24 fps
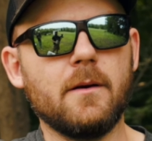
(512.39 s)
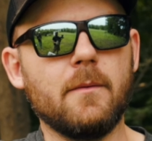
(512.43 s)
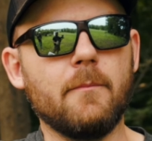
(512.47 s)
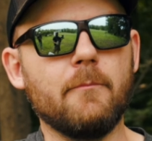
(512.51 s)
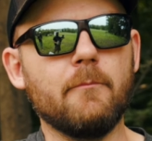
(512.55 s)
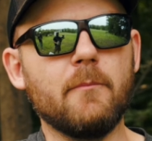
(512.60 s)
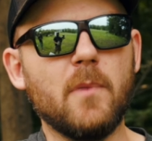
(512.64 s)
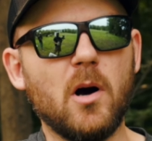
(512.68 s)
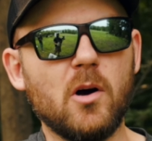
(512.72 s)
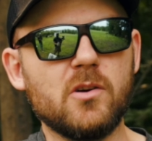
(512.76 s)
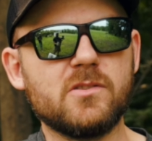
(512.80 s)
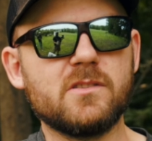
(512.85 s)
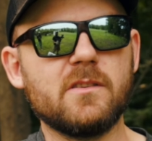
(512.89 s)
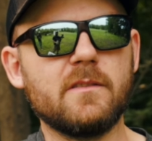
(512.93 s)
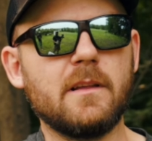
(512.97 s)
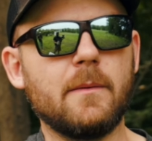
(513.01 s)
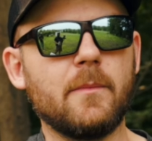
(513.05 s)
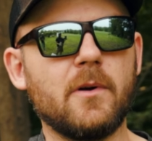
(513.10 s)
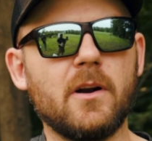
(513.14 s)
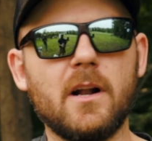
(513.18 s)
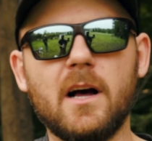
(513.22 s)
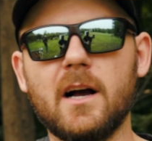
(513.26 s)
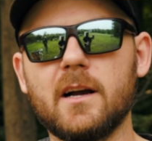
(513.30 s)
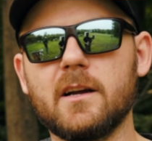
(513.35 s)
most of
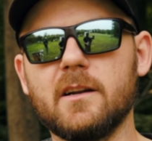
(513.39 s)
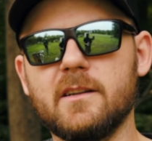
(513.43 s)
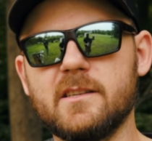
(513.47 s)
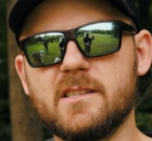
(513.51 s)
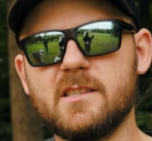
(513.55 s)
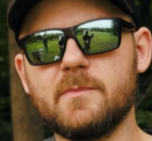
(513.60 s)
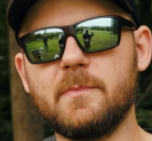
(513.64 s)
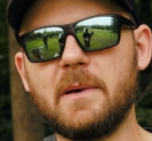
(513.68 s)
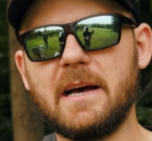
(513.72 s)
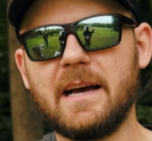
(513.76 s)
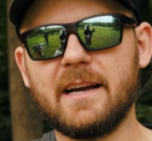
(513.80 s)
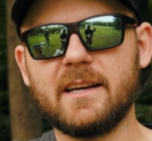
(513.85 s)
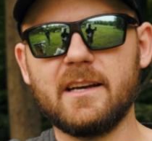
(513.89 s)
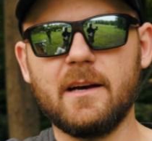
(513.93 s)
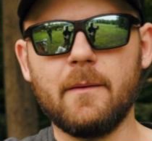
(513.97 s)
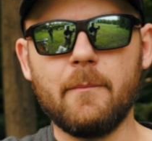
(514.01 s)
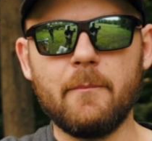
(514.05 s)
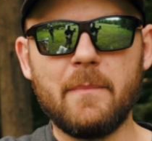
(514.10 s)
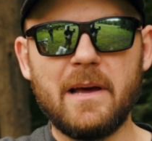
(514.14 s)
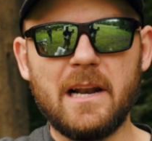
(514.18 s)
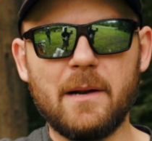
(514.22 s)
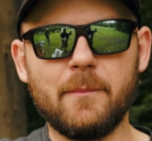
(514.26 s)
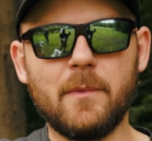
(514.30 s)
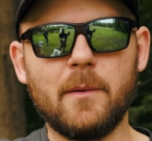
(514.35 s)
them are not going to spec a
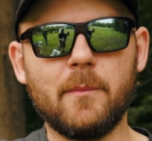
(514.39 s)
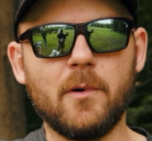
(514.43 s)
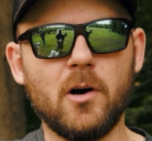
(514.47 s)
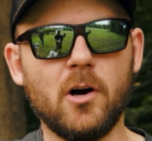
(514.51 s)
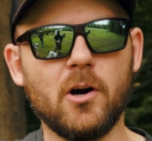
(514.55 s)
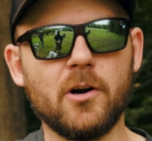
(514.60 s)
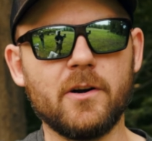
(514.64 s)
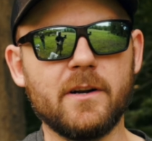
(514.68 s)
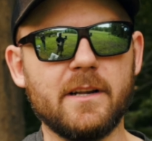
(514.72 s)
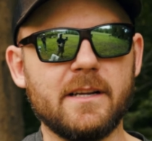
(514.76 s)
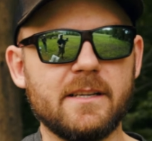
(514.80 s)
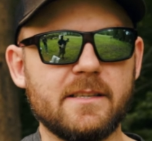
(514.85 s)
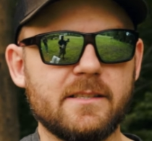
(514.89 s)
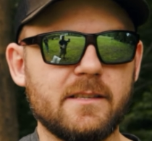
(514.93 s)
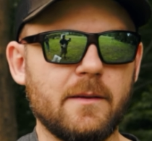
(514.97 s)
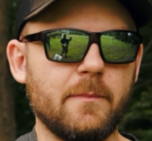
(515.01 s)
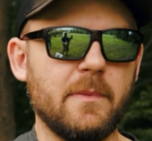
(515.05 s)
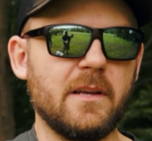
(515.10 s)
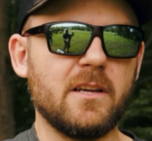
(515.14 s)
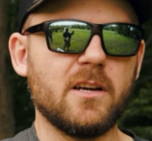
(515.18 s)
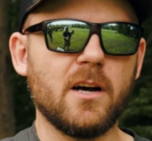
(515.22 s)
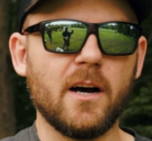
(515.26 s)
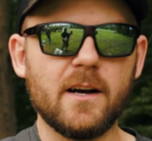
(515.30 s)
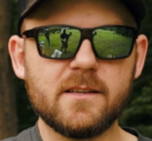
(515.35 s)
minimum hardness. And
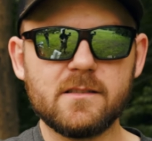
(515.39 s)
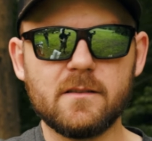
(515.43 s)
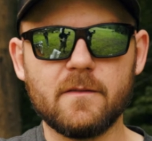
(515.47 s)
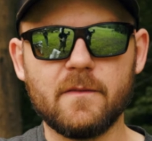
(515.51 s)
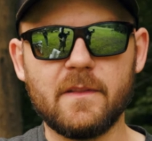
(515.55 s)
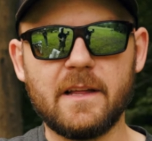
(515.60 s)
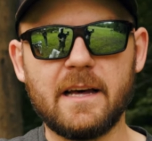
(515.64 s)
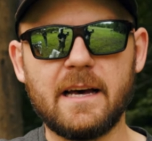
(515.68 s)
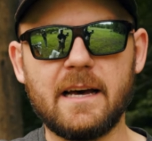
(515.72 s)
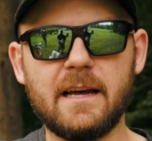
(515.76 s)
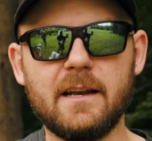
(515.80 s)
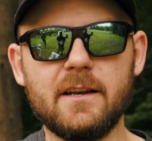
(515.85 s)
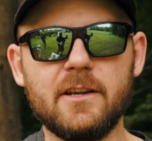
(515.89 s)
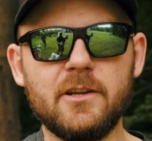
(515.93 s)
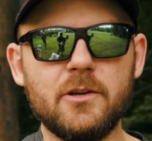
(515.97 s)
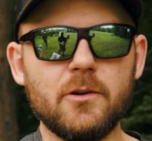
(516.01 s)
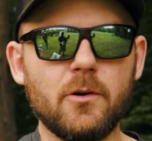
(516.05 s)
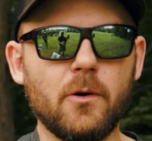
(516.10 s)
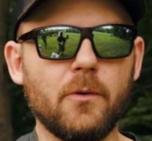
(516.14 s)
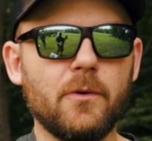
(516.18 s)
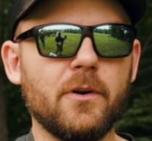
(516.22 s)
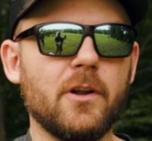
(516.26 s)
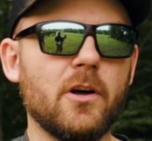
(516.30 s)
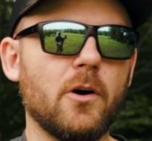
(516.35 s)
because of that, you
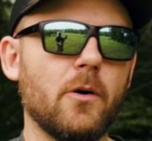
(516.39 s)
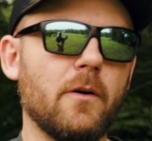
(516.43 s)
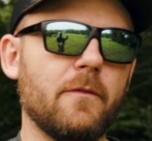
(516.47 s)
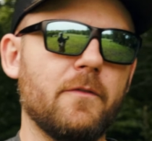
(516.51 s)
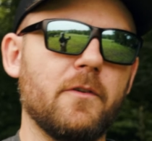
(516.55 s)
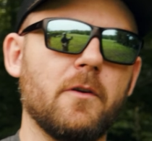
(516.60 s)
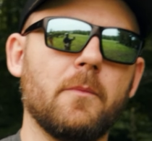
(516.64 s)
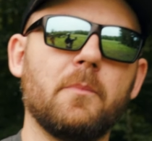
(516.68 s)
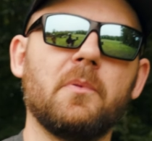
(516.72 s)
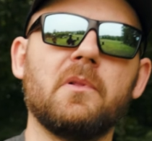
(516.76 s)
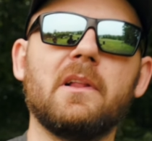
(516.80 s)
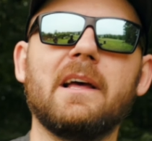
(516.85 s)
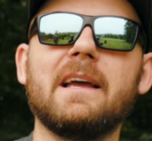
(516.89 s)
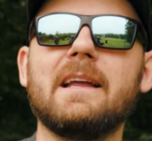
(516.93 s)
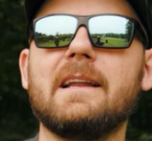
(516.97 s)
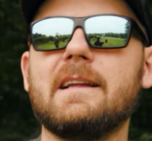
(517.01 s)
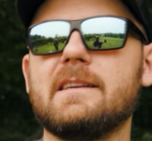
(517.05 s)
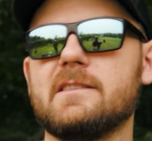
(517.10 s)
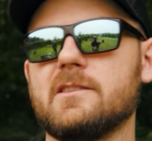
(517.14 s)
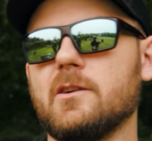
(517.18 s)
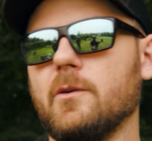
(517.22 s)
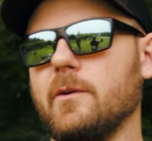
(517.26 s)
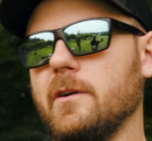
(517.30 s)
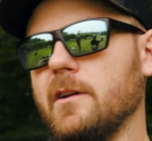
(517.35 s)
don't know if your plate
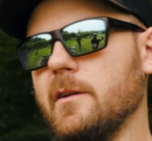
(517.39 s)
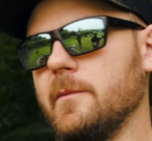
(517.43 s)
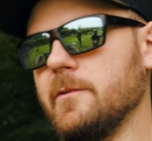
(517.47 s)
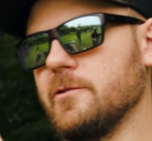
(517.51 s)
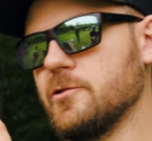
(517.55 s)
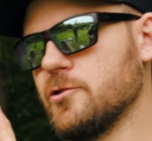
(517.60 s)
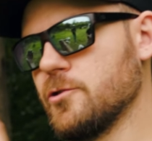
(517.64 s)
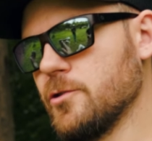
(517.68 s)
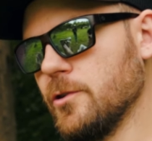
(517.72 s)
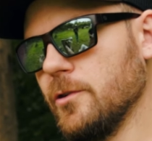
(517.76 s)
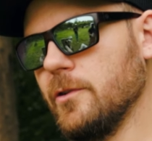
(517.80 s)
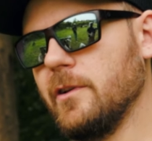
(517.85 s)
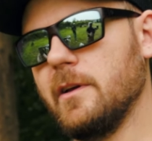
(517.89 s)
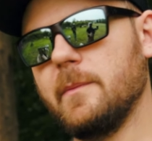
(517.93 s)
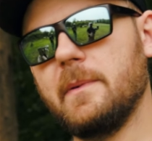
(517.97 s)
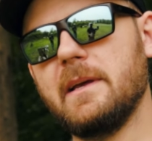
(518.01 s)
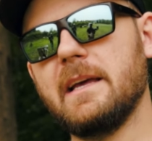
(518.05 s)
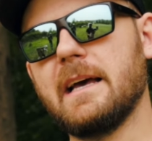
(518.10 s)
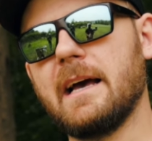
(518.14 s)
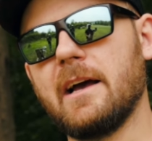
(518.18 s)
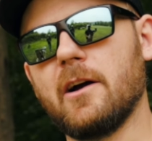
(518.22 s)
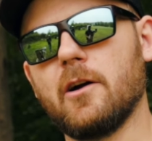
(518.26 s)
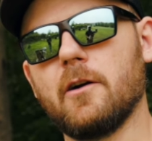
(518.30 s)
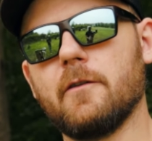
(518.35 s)
is going to truly
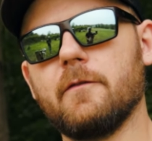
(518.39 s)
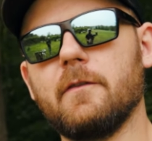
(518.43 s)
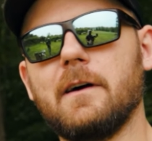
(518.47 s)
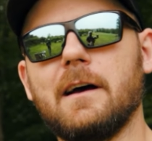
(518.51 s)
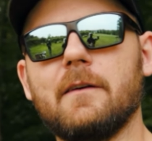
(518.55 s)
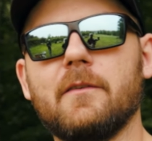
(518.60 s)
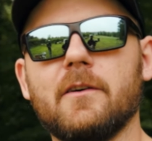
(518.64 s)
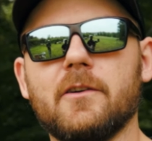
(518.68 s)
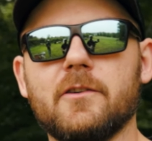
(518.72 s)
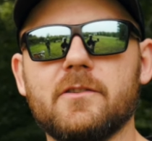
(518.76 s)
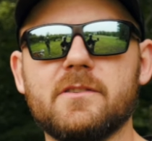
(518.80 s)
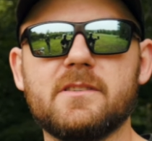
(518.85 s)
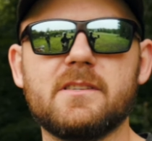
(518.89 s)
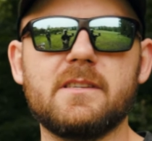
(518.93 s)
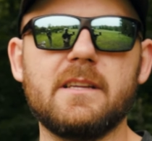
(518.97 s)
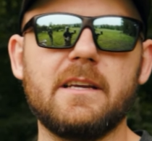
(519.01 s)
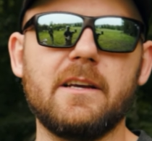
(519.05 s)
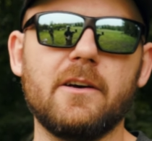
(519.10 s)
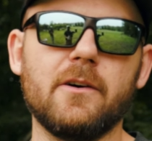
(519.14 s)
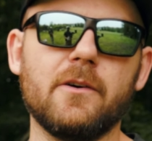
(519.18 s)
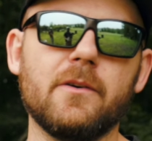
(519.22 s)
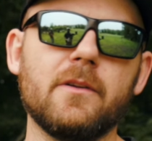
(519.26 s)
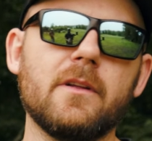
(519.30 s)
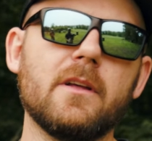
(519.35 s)
be AR 500
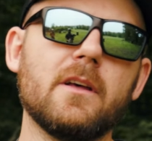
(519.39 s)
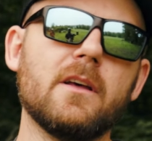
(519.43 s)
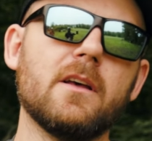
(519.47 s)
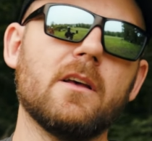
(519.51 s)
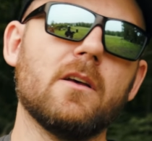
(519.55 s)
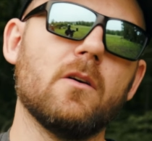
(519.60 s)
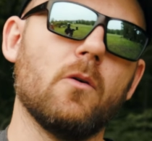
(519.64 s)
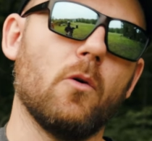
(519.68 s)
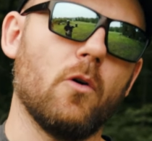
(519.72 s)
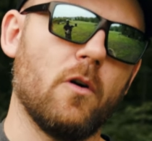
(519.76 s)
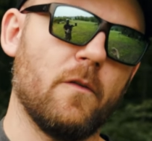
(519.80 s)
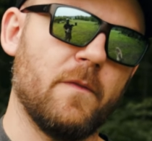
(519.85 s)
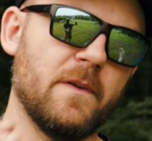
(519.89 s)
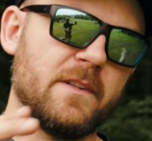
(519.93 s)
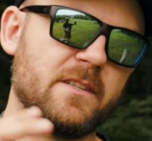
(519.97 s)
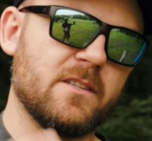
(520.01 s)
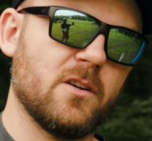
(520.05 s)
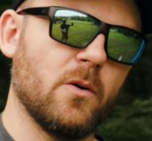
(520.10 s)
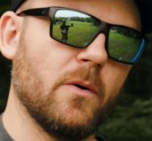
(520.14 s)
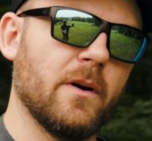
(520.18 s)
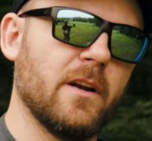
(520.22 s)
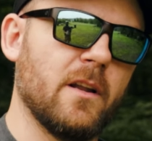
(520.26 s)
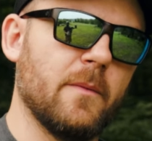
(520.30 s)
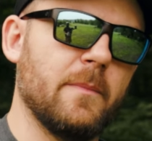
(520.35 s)
steel or if it's
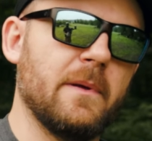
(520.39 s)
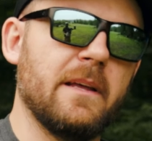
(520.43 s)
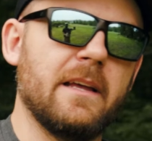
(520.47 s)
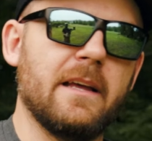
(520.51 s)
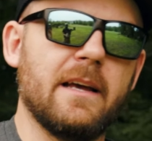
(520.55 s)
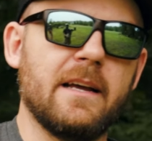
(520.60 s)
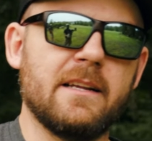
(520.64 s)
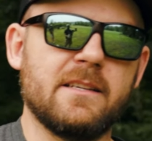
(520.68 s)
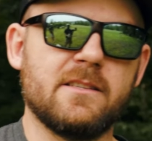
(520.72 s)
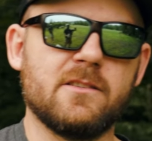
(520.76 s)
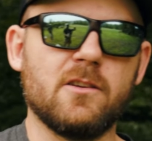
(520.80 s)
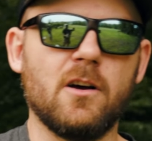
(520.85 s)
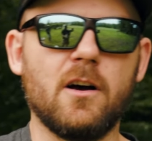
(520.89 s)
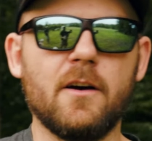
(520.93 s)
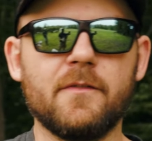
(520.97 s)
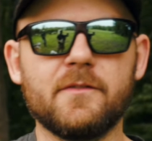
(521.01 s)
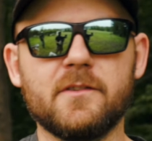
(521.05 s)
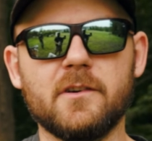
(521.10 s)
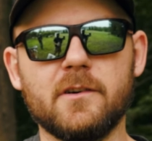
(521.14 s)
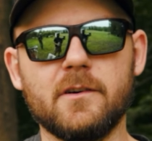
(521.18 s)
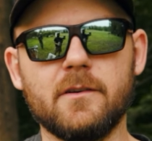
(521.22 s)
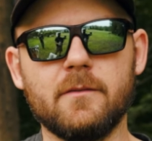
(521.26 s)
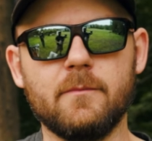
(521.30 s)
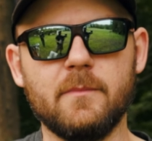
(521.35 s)
going to be a
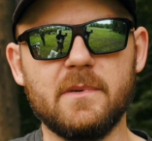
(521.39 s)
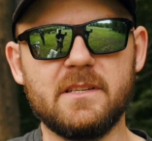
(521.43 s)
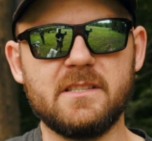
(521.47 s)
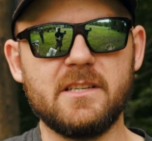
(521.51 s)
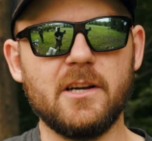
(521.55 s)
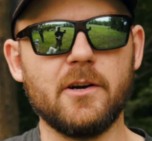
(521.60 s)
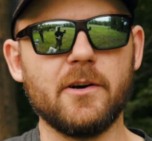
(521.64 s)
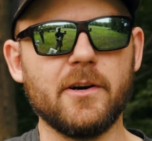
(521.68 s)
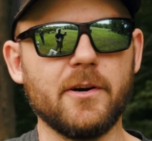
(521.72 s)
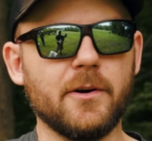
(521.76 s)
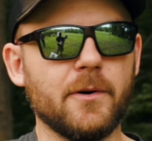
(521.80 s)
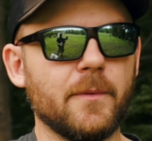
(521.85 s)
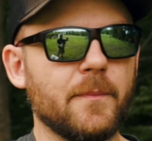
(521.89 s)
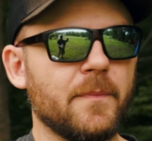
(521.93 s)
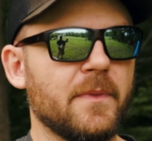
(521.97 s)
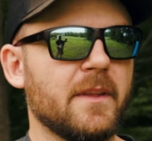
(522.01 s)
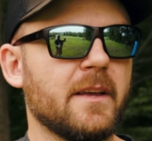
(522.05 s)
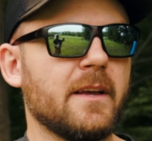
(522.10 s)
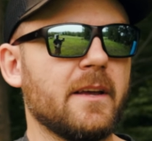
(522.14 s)
softer material.